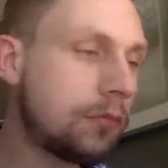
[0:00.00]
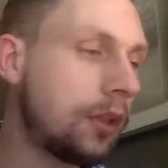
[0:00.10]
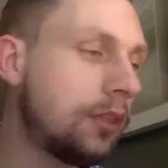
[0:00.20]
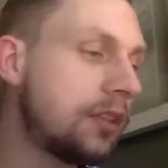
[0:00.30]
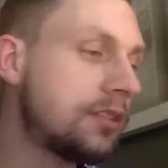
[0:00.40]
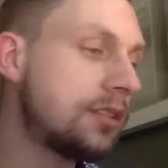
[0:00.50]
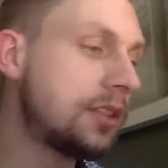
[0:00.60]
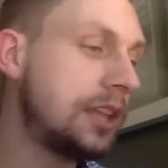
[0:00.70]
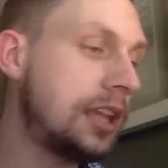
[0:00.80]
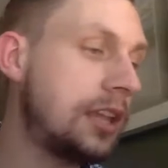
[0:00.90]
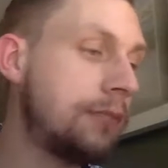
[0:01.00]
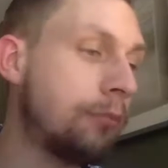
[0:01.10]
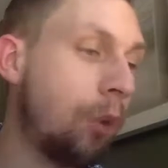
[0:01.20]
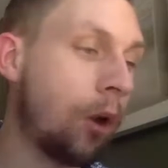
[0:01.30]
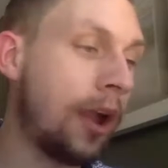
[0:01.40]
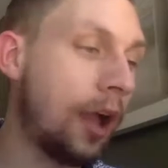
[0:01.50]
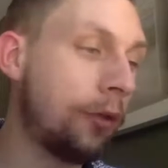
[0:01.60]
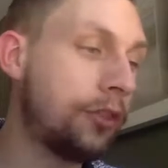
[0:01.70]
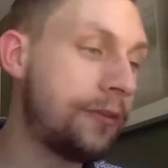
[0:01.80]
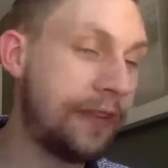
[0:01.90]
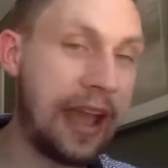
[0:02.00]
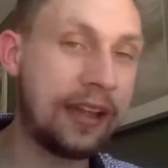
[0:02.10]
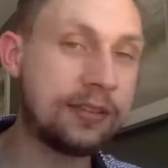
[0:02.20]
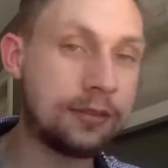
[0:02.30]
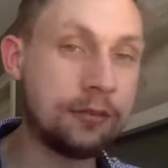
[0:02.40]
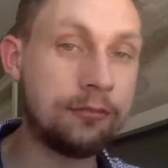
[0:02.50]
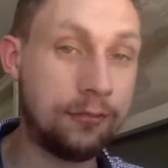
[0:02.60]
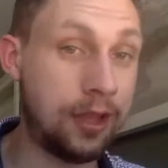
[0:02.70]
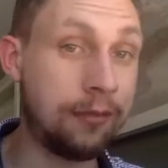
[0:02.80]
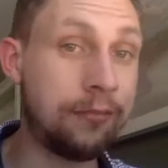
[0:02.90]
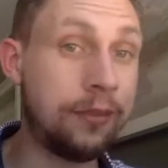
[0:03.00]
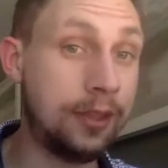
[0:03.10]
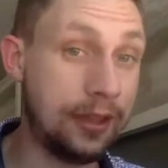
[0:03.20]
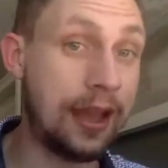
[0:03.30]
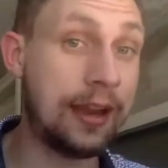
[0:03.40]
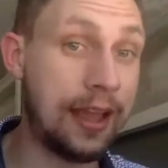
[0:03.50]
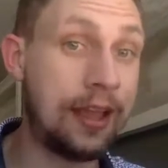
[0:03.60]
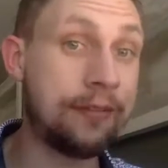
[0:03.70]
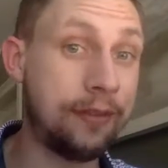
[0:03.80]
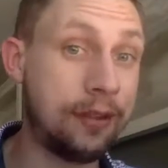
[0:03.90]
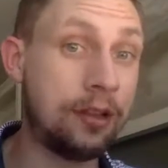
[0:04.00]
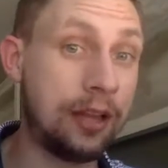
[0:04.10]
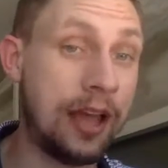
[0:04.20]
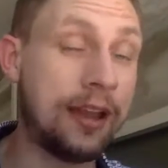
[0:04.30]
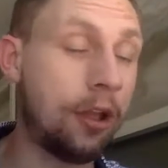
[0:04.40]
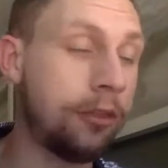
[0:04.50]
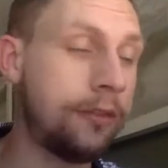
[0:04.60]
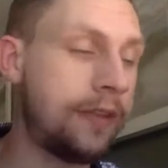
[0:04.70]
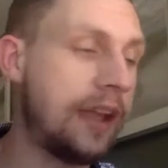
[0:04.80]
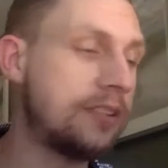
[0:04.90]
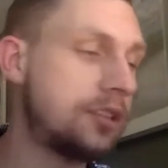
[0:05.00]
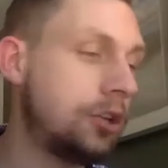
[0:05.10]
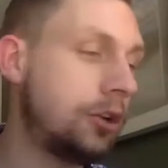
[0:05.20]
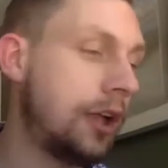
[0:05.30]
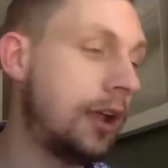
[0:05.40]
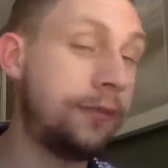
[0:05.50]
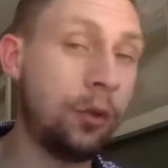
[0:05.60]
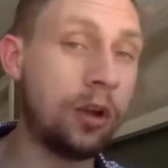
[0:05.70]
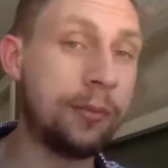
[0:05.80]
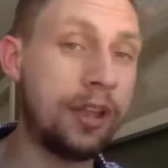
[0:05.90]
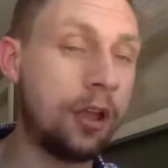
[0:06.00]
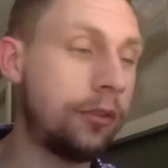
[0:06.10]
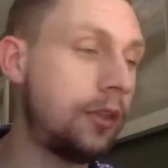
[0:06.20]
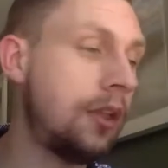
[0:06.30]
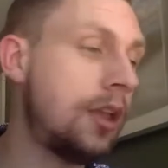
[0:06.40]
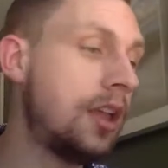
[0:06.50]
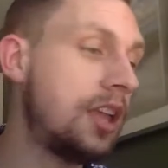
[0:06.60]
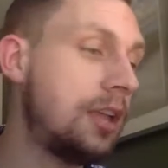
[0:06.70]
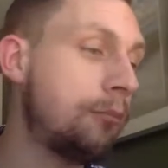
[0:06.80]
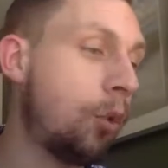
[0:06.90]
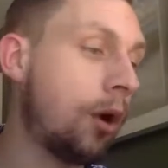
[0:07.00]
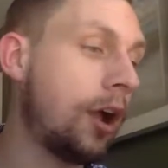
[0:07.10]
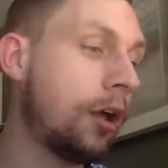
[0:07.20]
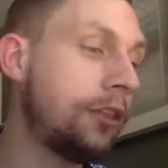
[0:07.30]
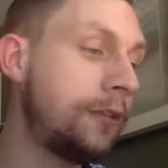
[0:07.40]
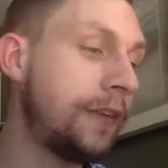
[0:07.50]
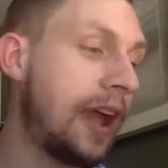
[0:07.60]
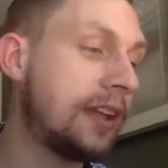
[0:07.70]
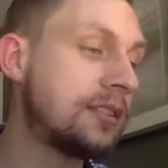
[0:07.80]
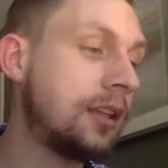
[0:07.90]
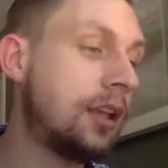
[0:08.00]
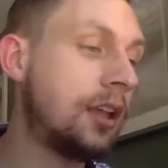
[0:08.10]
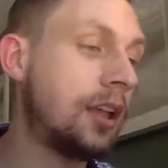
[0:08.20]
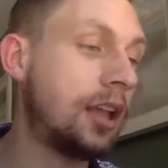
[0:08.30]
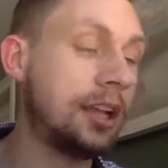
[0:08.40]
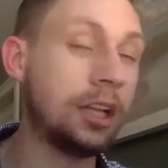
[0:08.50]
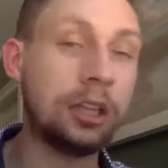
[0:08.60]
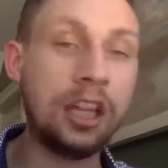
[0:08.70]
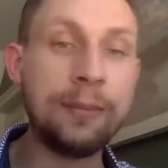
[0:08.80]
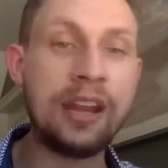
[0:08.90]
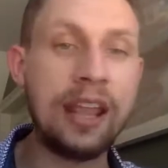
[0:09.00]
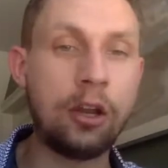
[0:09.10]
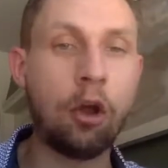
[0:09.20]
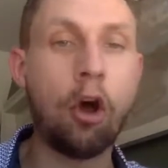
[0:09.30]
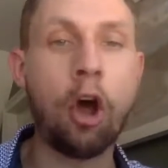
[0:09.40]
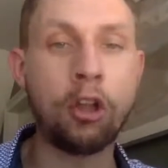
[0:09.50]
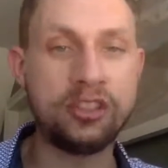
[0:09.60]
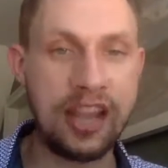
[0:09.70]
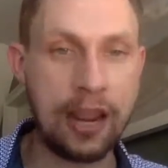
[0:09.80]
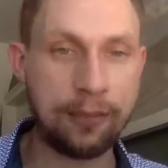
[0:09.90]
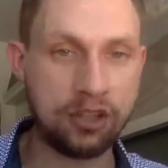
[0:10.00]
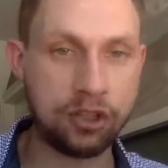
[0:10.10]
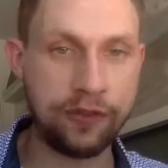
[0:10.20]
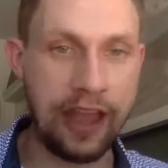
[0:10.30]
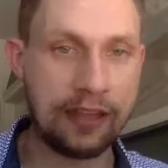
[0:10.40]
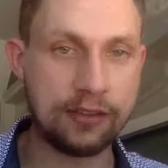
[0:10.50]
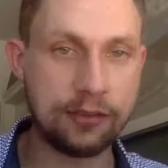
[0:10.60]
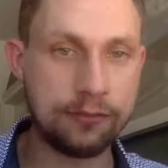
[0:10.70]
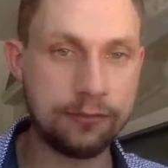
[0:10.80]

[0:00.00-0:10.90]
this is eat more healthy fats. Yep, you got to have a lot of healthy fats in your diet if you want to be healthy. Eat more healthy fats and eliminate all damaged fats.